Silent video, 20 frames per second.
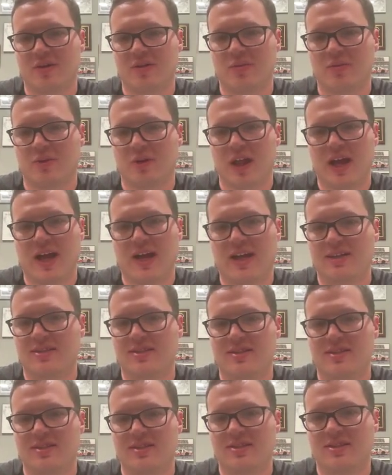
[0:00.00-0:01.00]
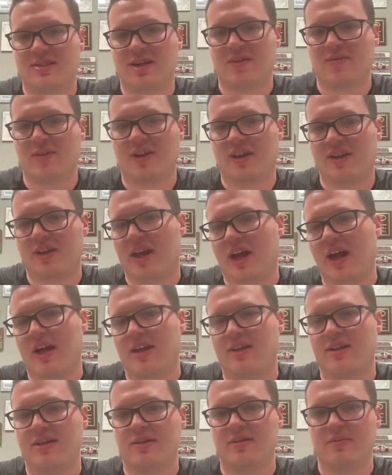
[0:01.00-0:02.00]
know relax and stuff like
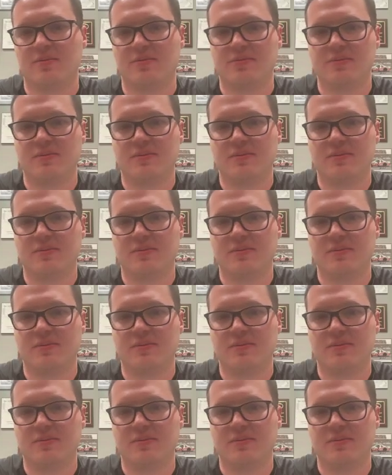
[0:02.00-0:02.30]
that and